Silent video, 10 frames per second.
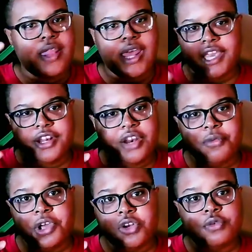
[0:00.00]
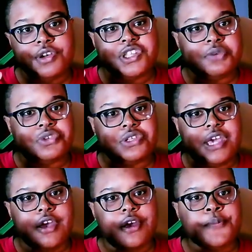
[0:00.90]
Like you didn't really notice it was
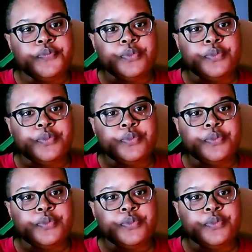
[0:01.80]
there